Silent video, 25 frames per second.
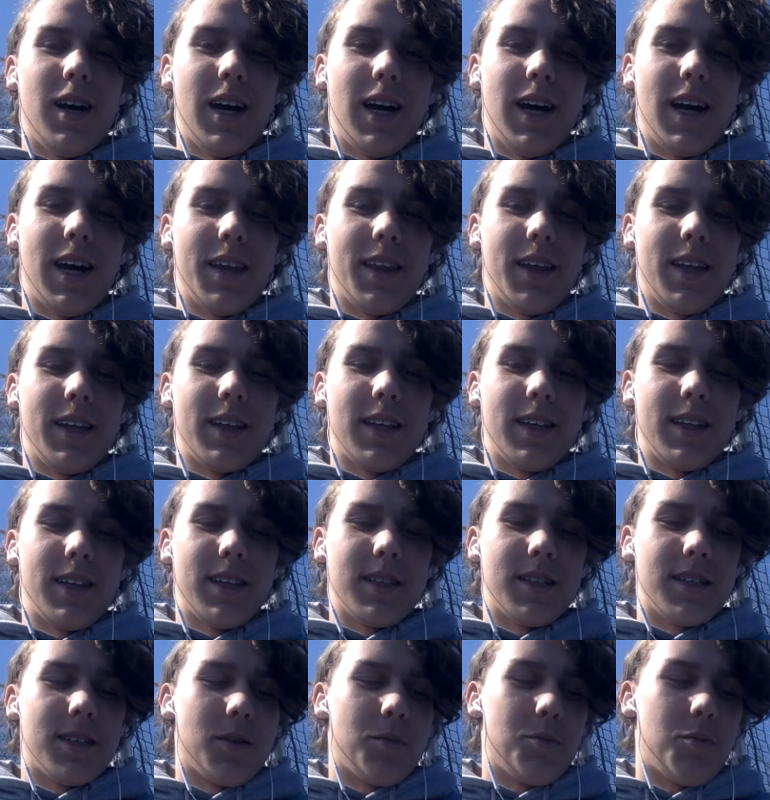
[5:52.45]
And I think that
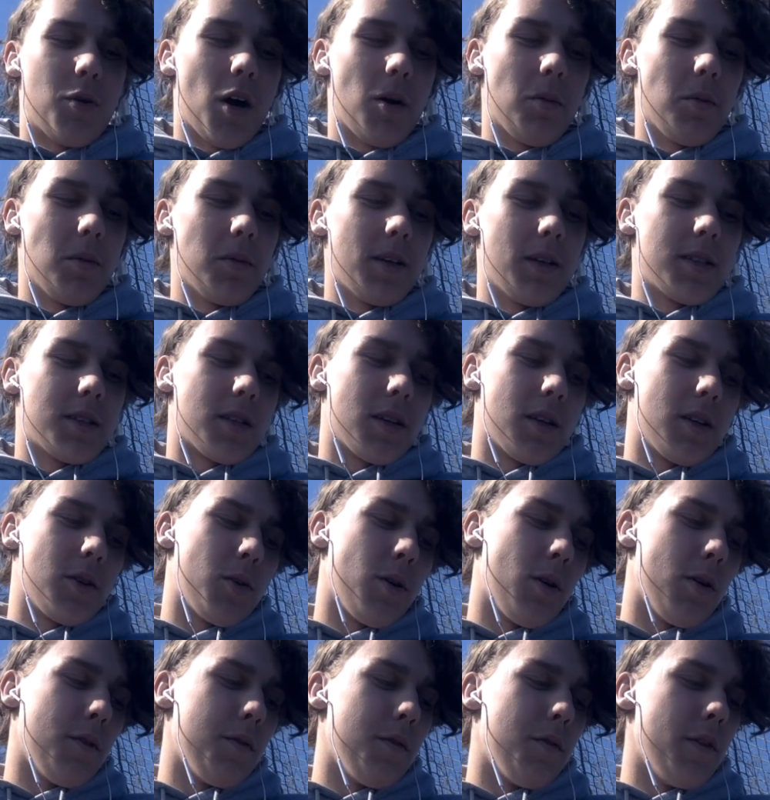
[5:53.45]
this is a problem that's going to
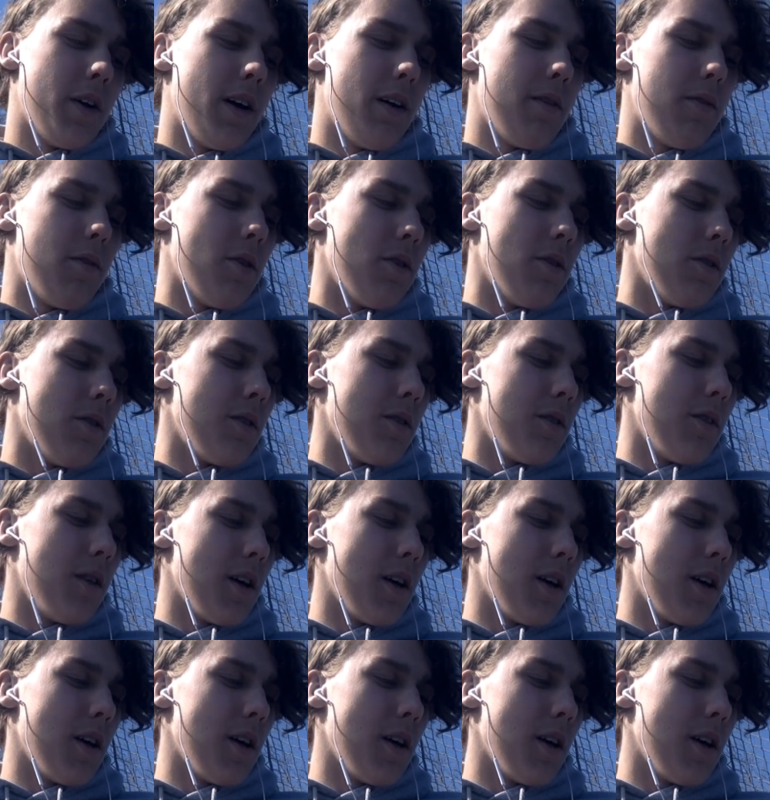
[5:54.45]
go on forever.